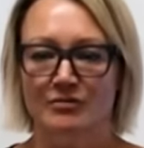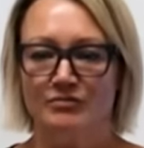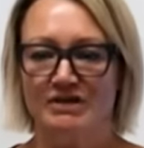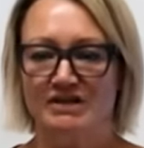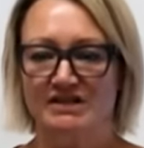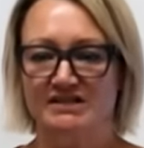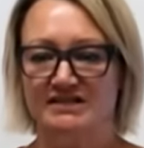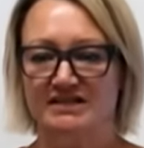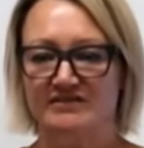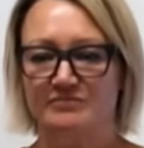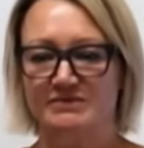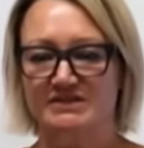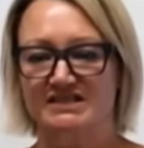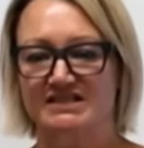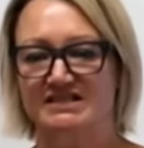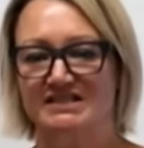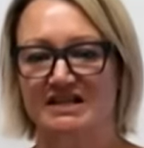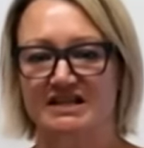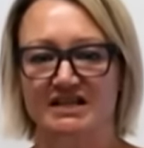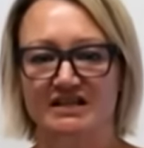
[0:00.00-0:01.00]
because they've been
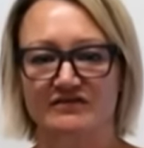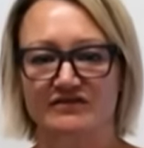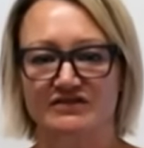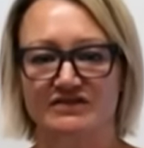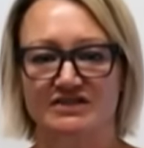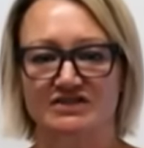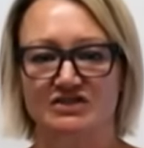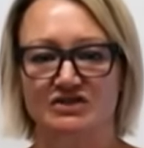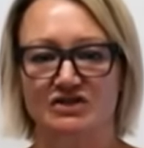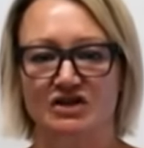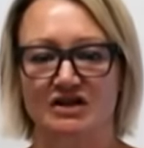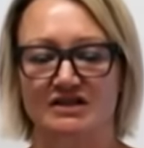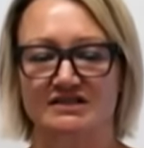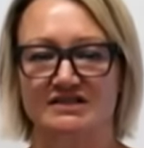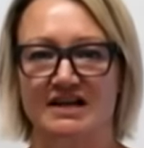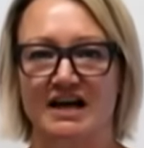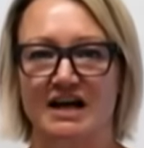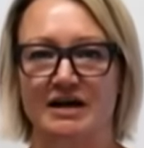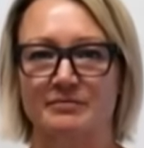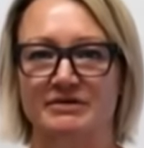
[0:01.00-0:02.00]
studying for such a long
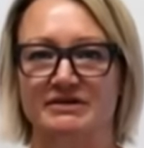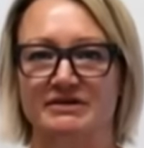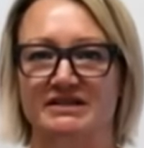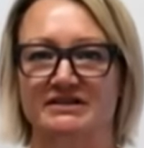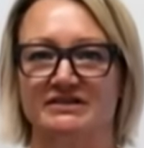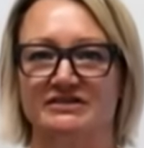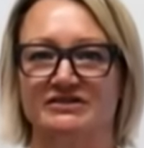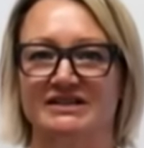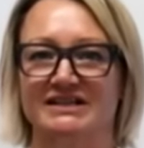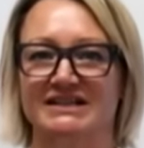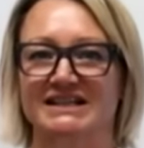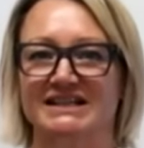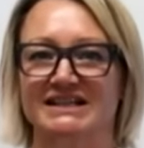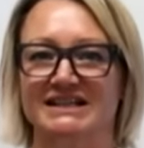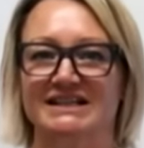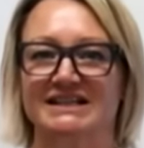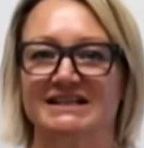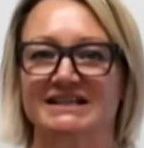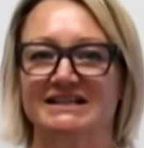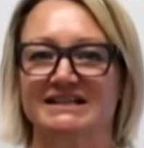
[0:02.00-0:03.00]
time, but then they're like,
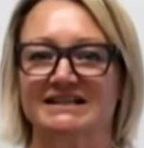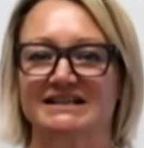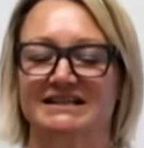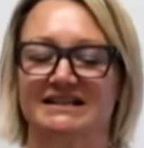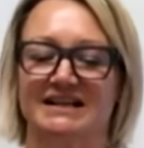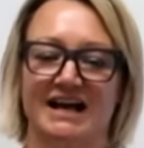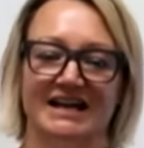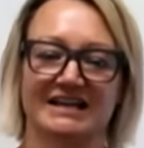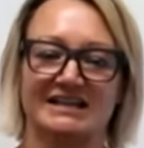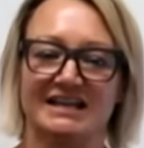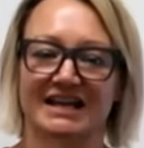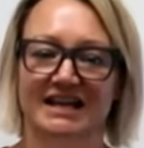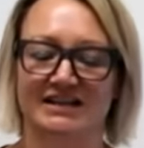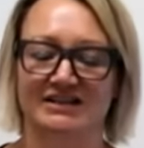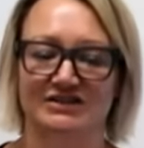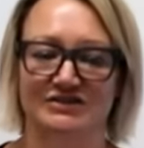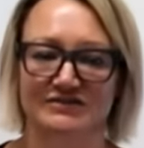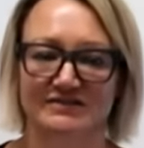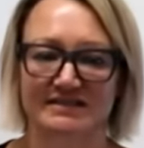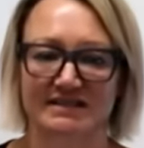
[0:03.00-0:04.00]
ah, I can't
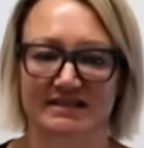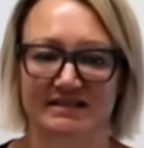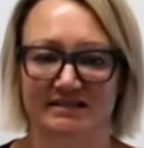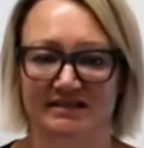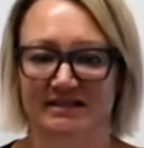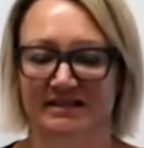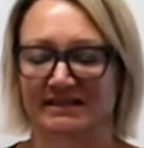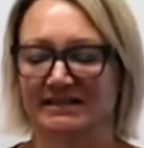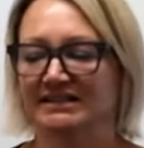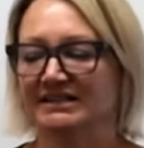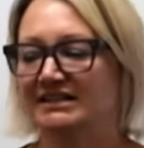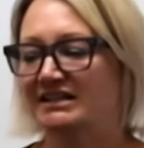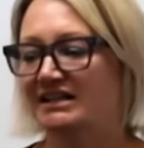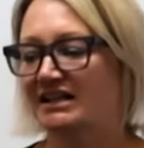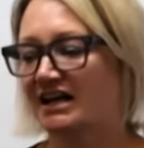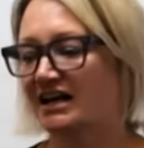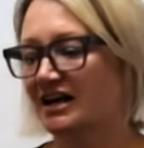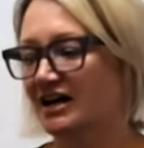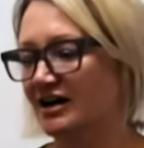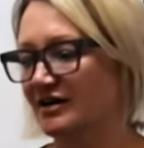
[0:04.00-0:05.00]
use it.
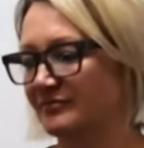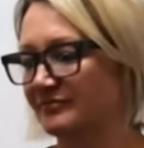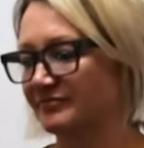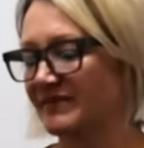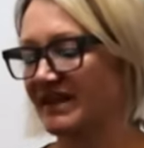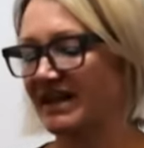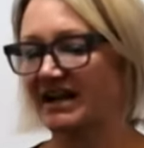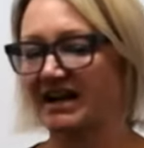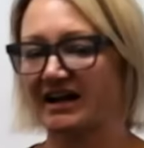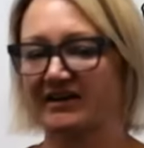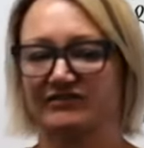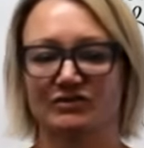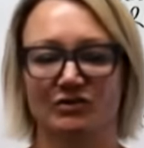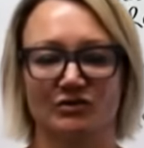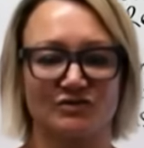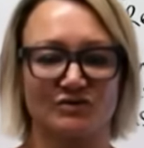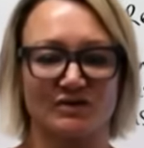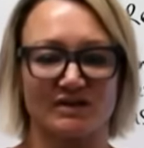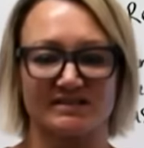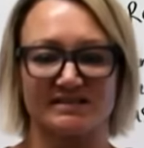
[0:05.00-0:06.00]
Um, and I've
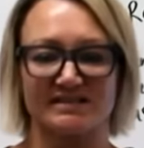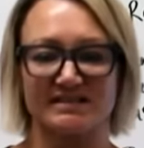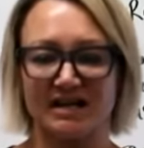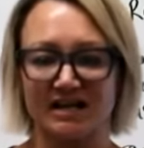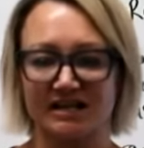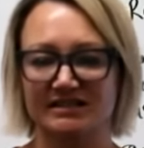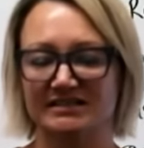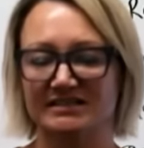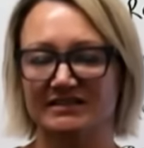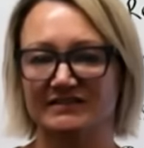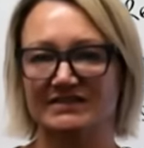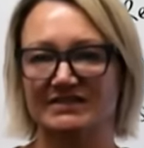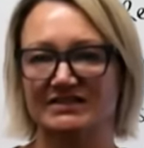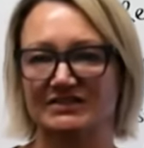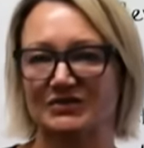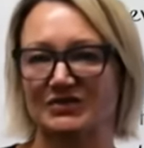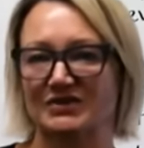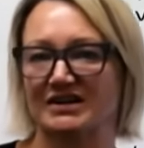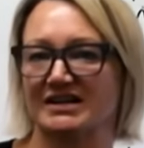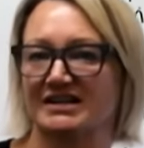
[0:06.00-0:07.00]
told you guys tons of
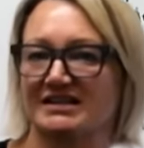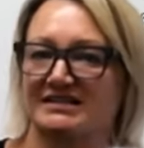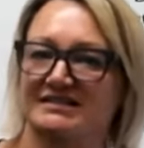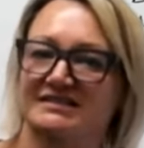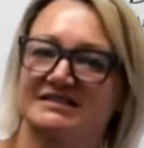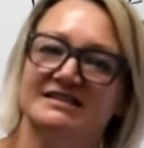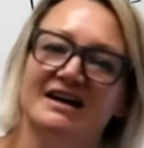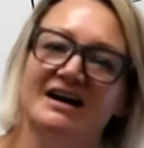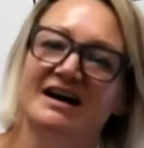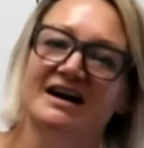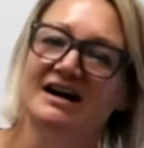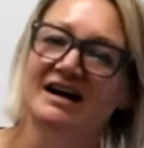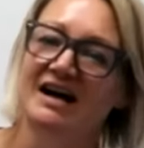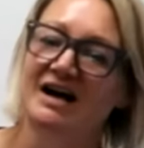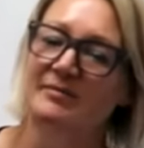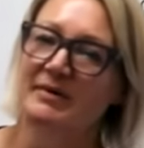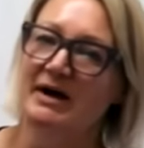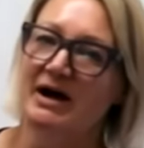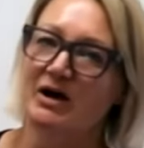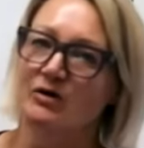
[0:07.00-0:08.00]
stories uh,
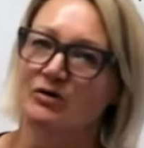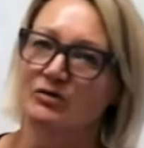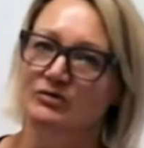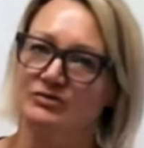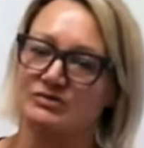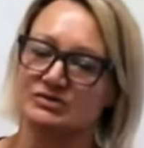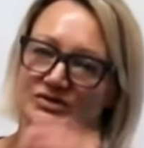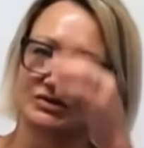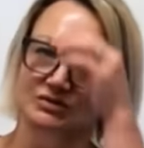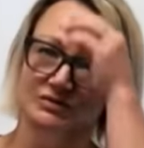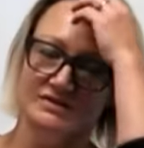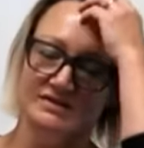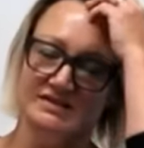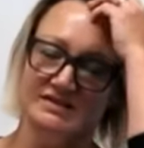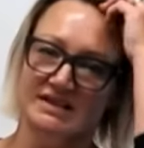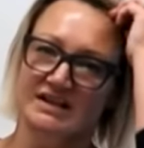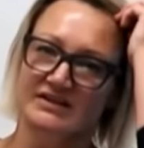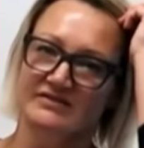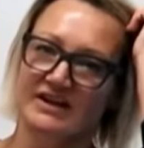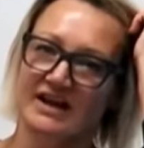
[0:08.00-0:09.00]
about students
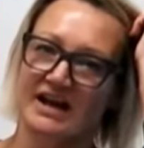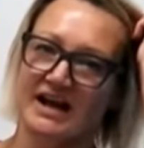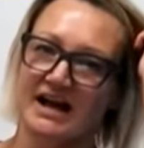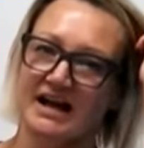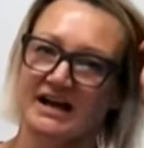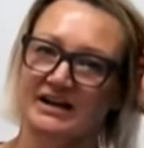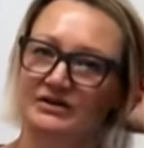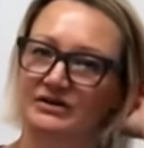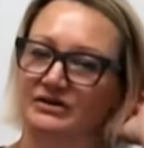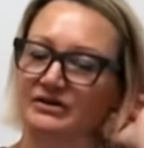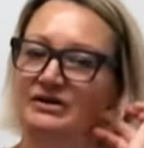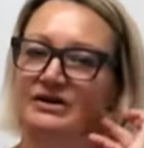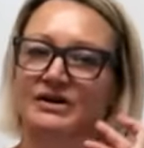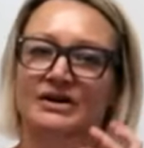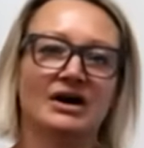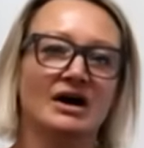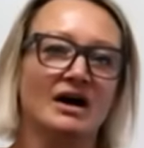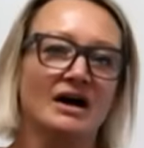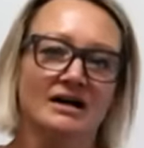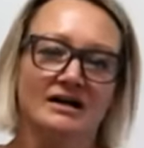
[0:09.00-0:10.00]
that I've had, or
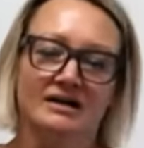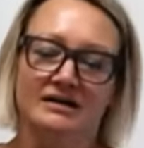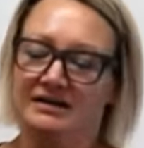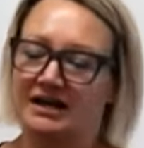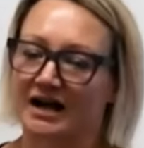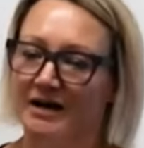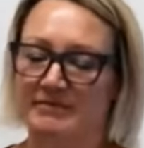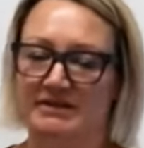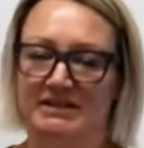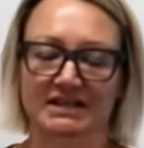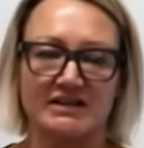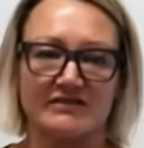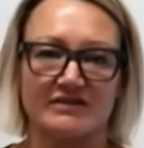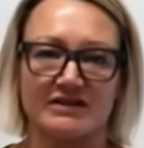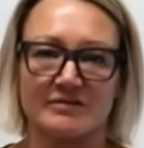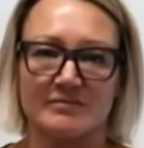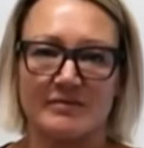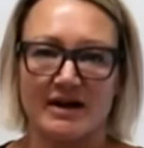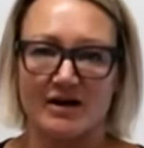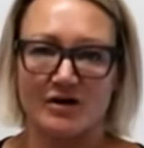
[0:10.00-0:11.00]
I mean, even
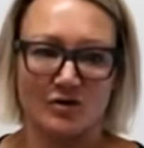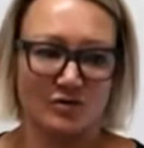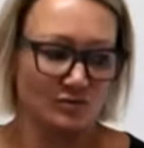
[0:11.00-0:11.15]
in my